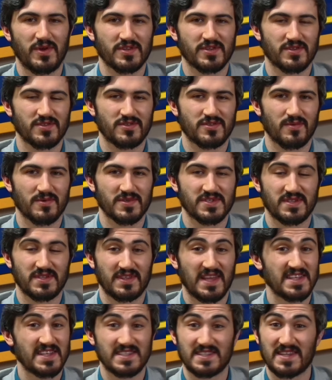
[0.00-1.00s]
consumers.
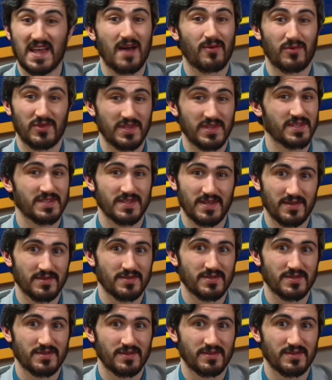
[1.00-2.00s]
That's not what this
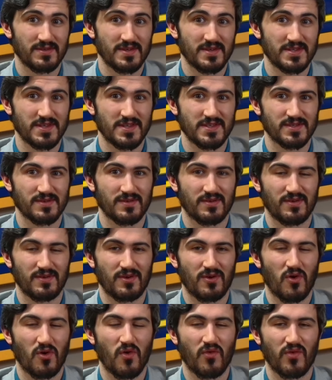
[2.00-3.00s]
is. This is
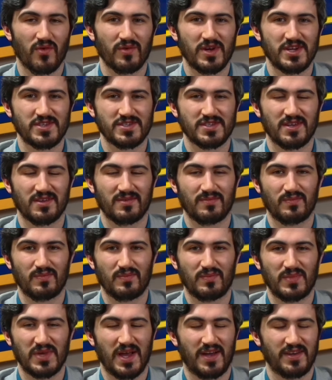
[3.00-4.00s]
overreaching
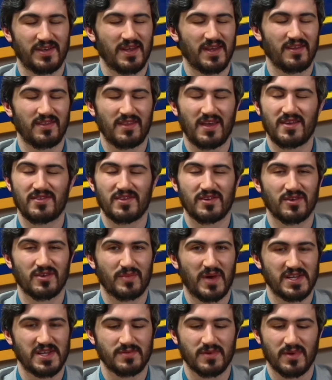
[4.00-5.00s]
beyond anything you can
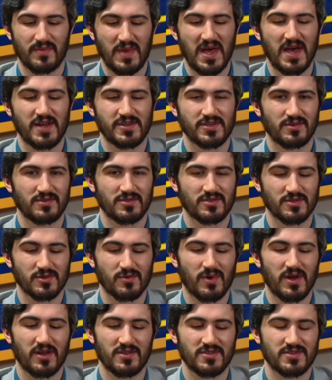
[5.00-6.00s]
possibly imagine. So it's
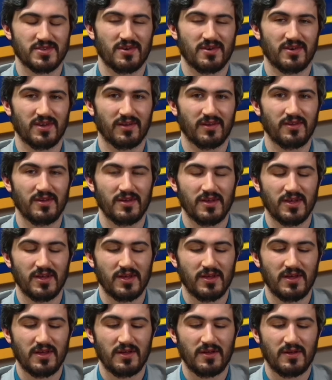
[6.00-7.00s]
quite concerning.
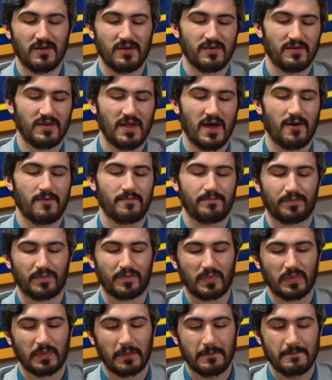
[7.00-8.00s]
Now,
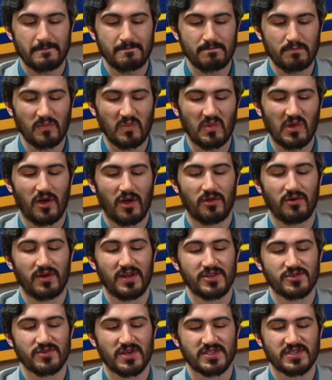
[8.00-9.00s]
other
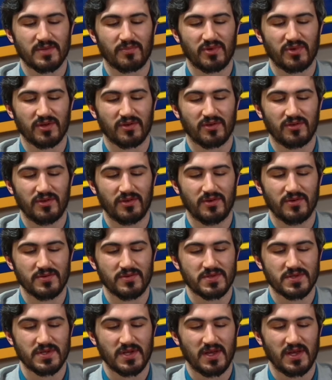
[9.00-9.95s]
interesting political news,